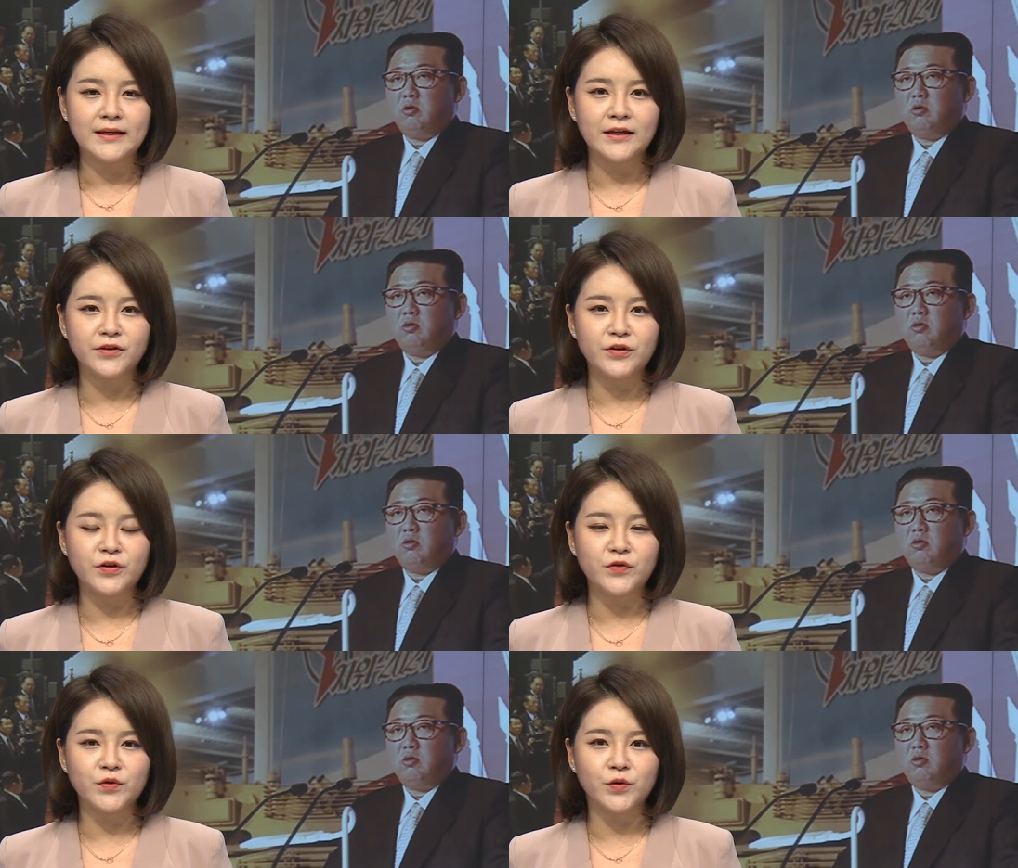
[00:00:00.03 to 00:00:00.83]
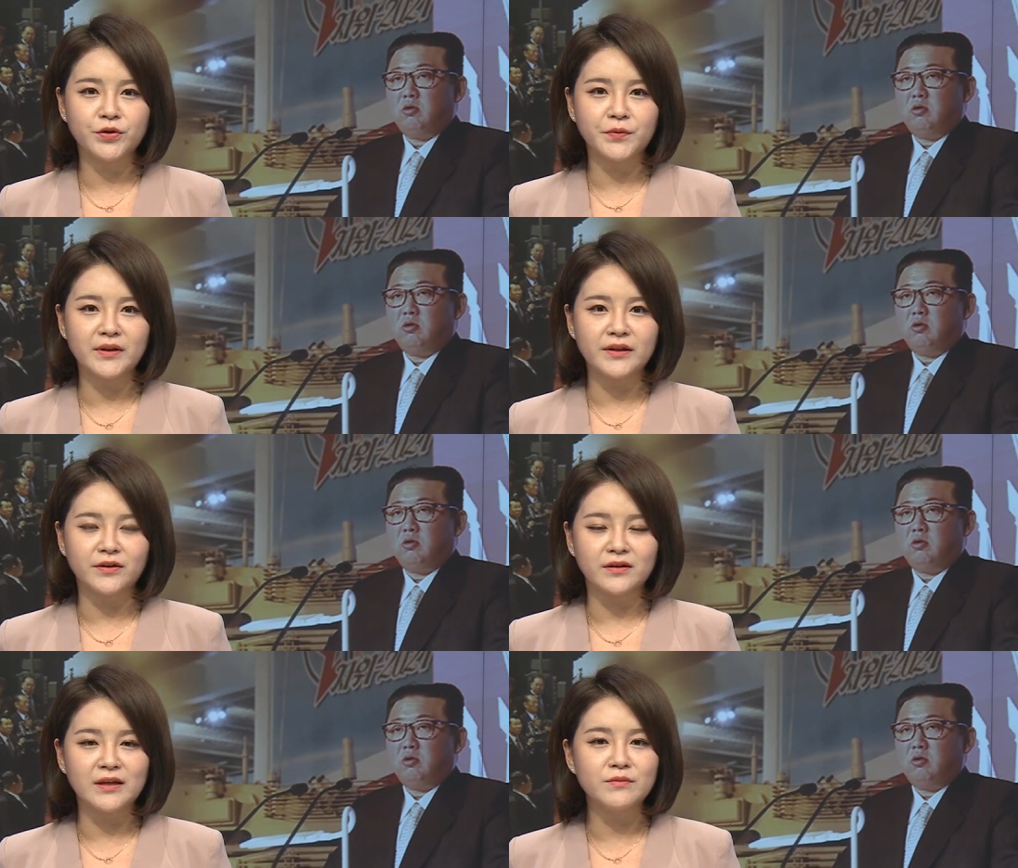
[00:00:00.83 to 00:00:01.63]
Speaker 1: In other news, North Korean
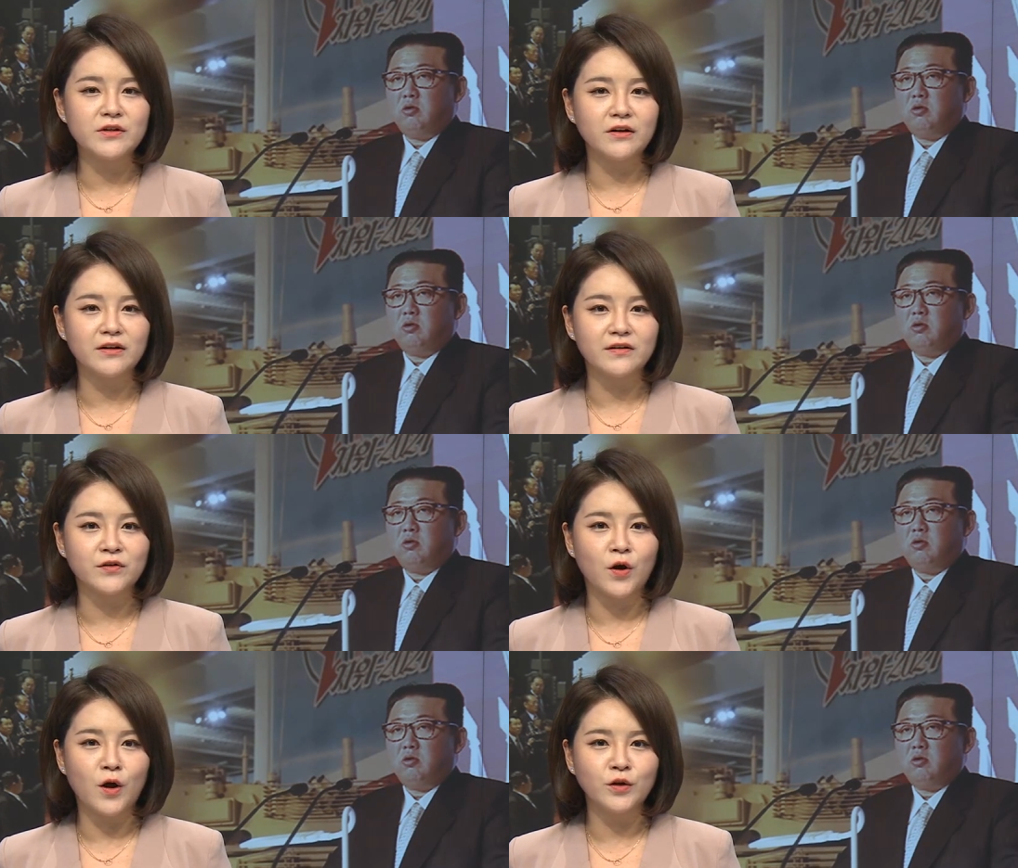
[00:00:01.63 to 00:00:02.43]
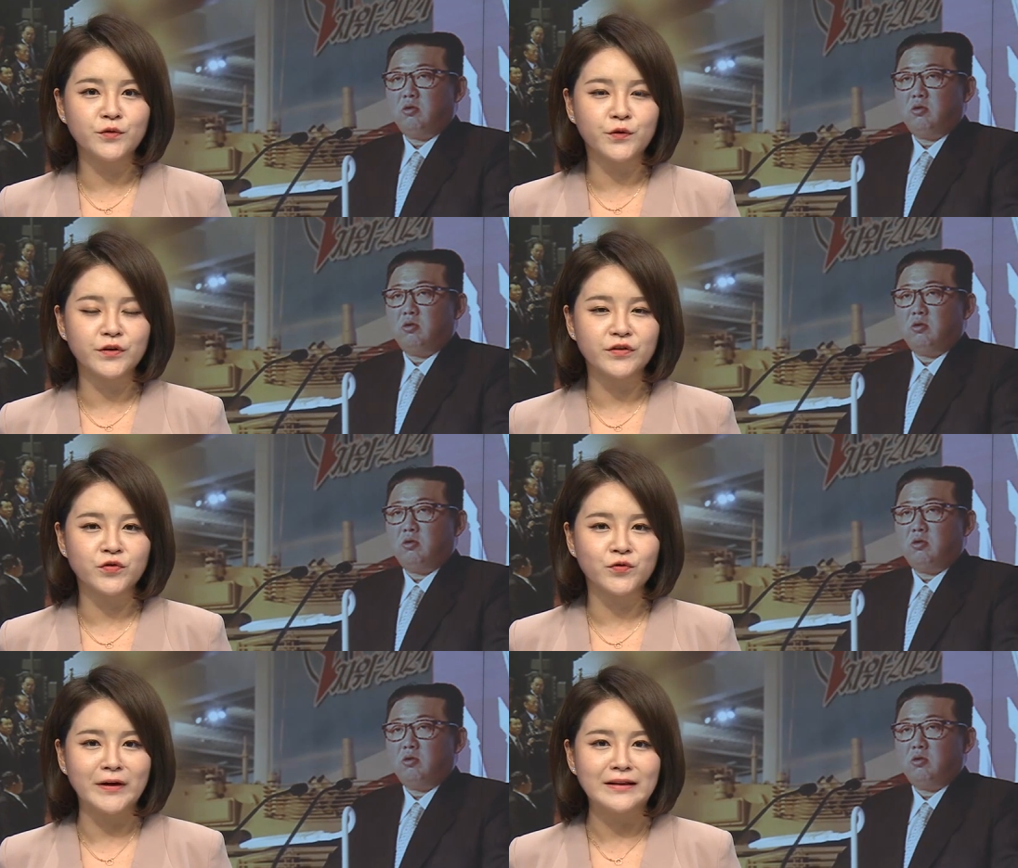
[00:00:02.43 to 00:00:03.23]
leader Kim Jong un has called for the
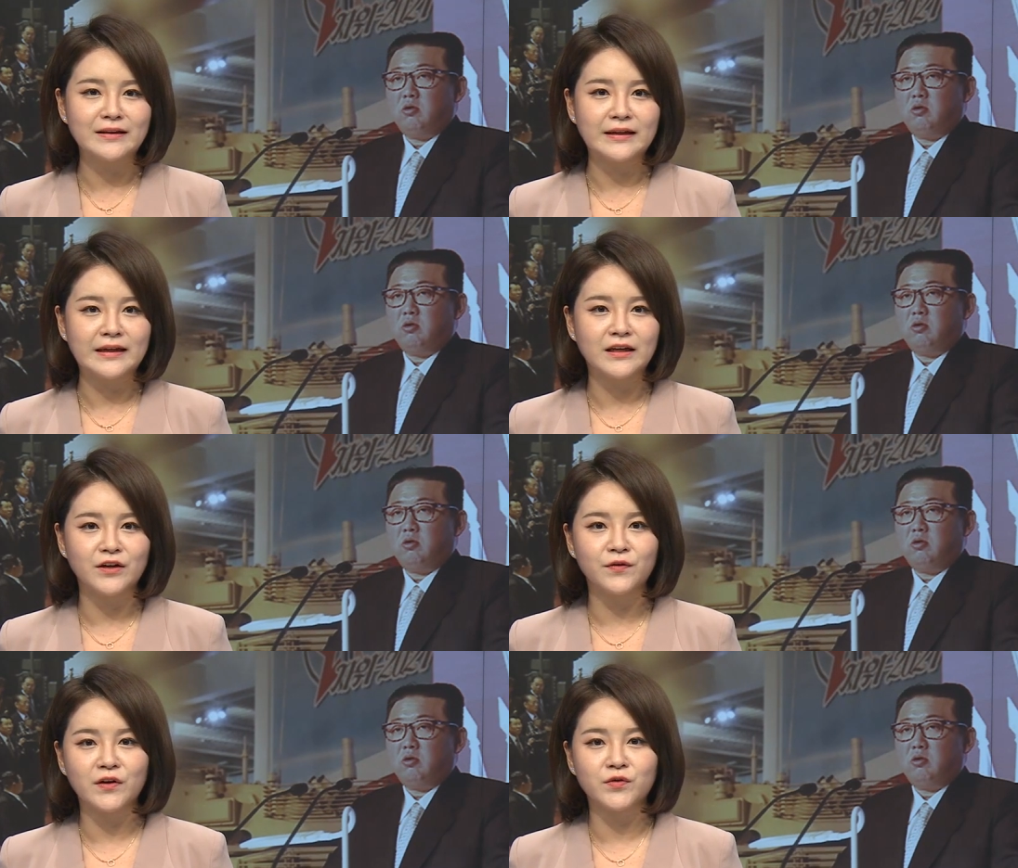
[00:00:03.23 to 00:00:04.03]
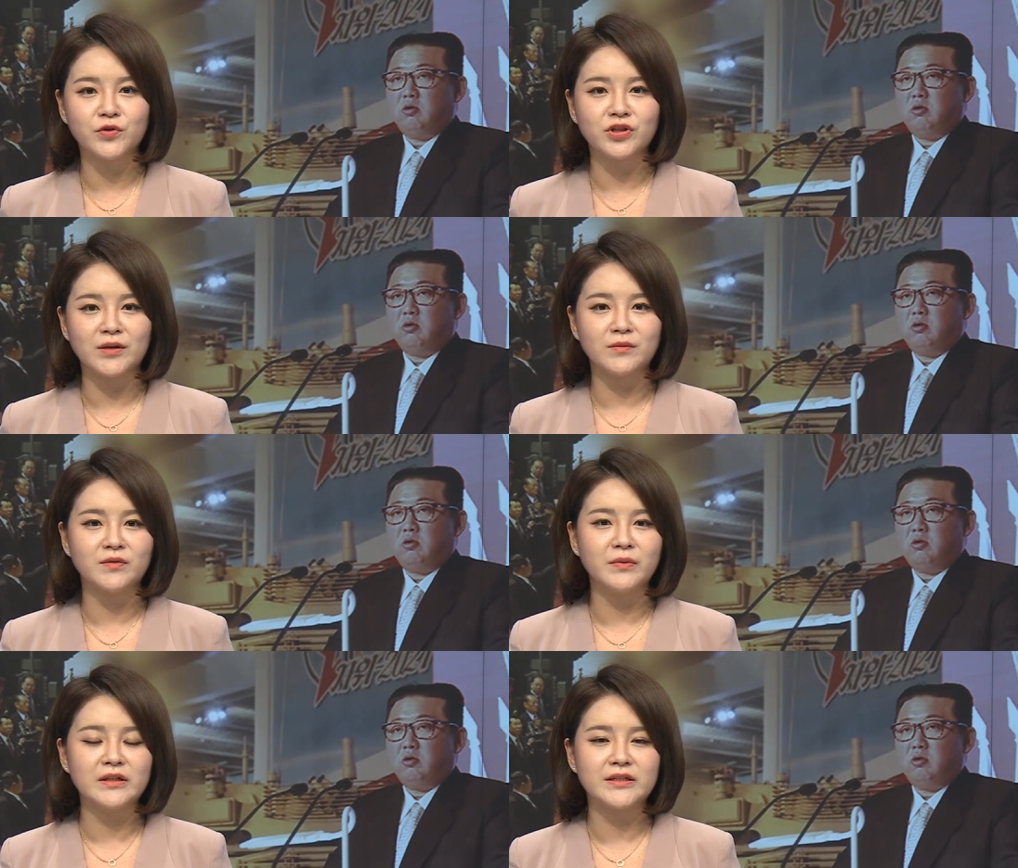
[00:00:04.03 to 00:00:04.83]
strengthening of his regime's
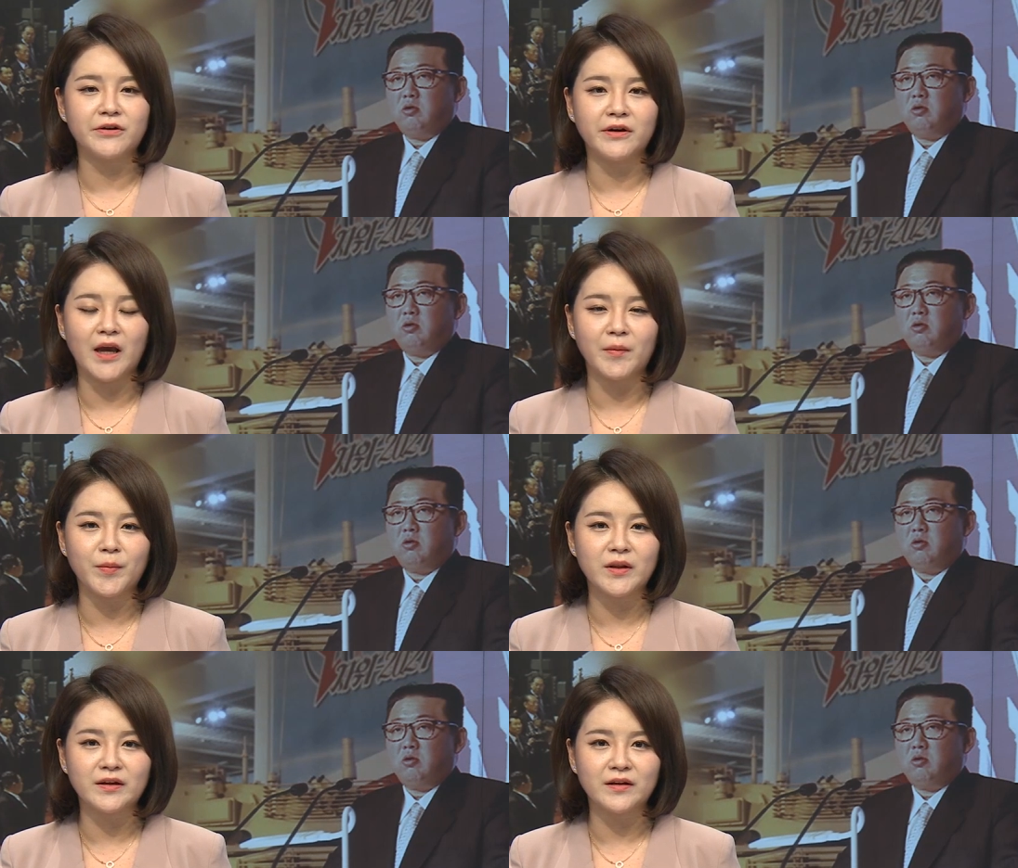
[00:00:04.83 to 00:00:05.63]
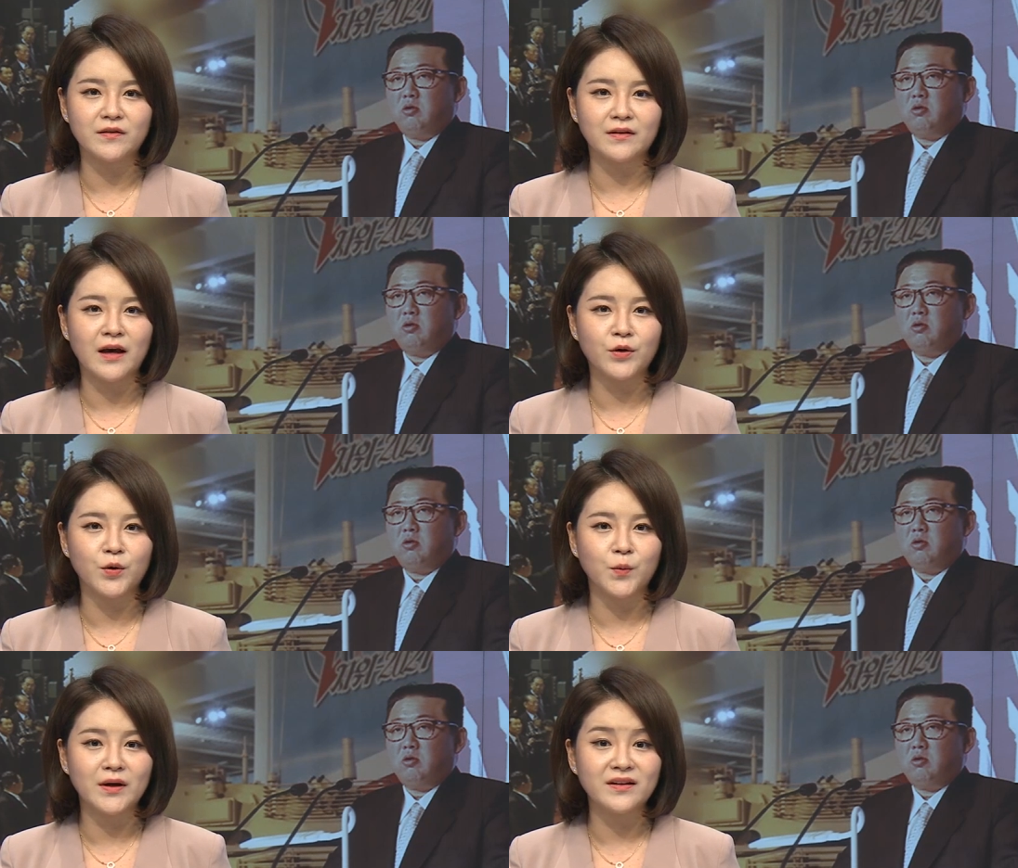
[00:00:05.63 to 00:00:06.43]
military capabilities to counter
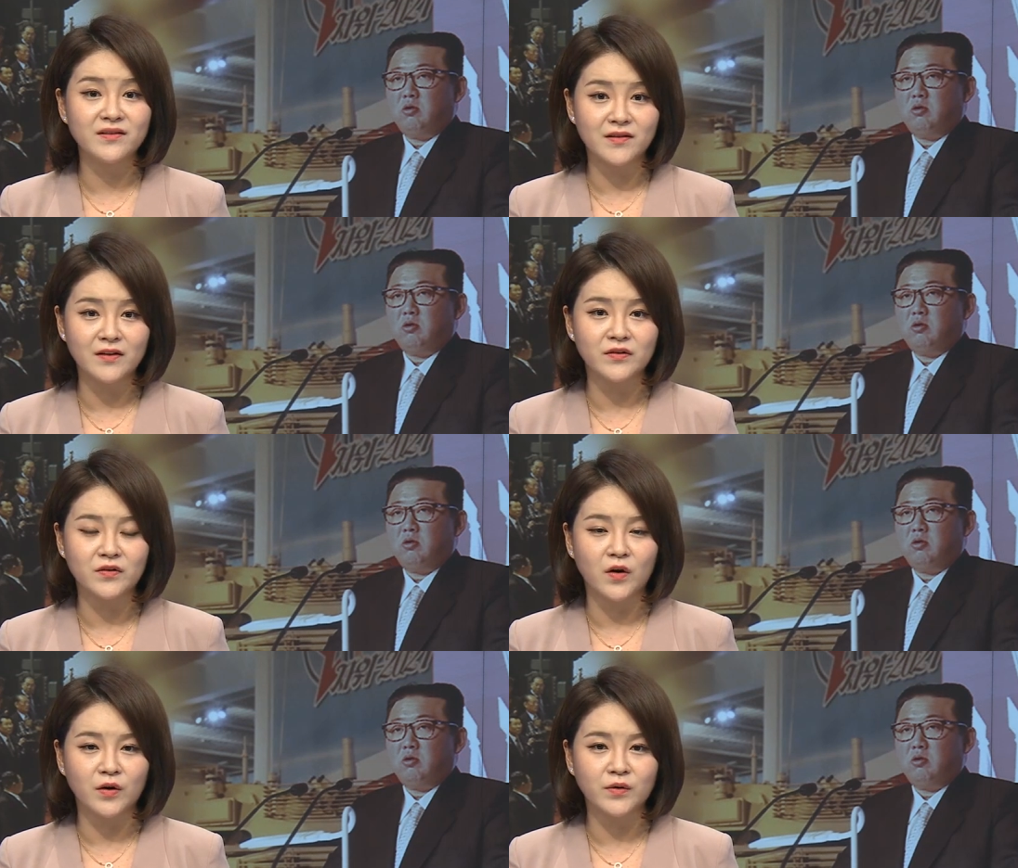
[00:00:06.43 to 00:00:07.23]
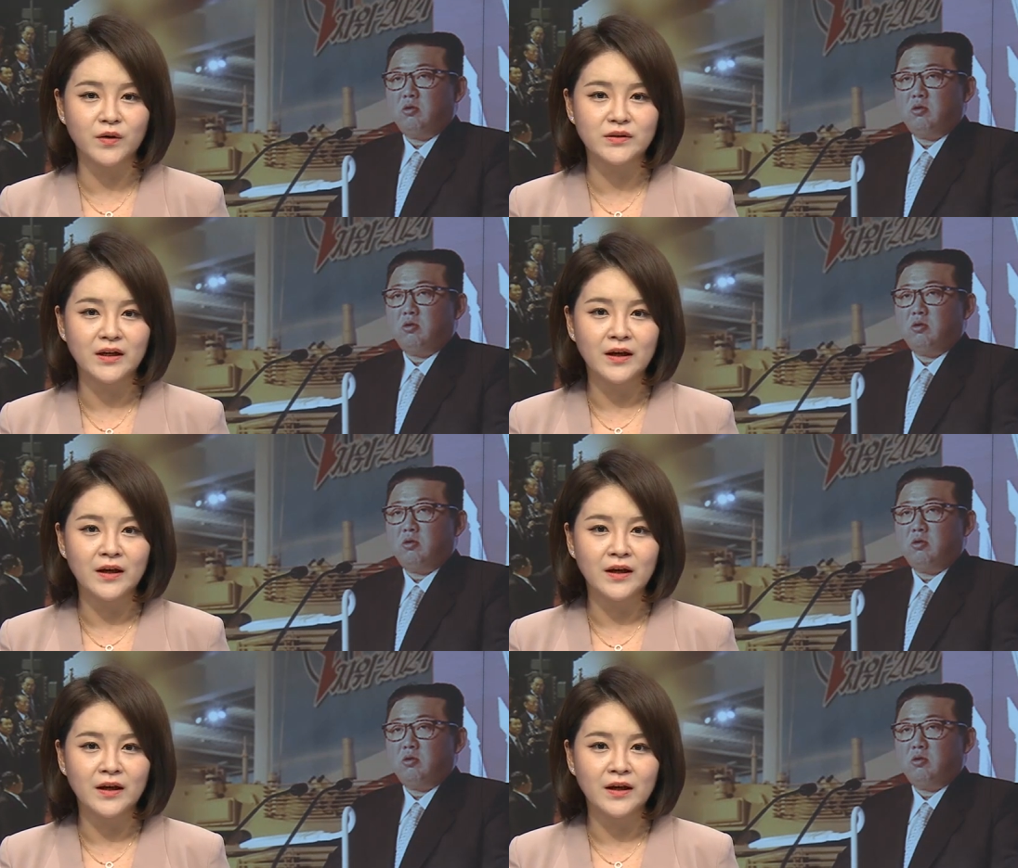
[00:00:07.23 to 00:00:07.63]
what he insists are, quote,